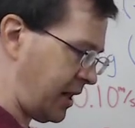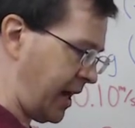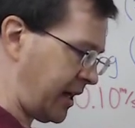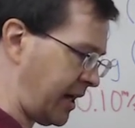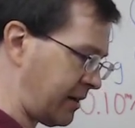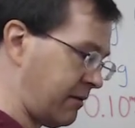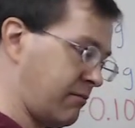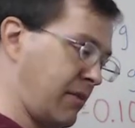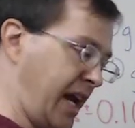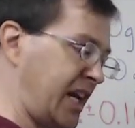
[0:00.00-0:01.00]
I get
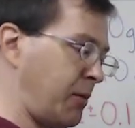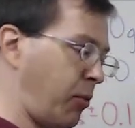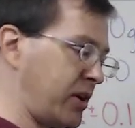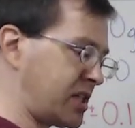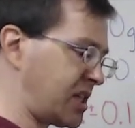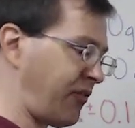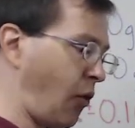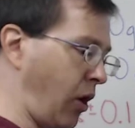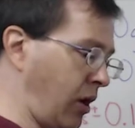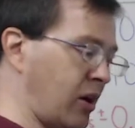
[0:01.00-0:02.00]

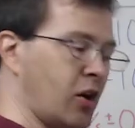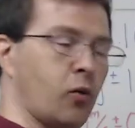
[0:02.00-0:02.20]
80.64.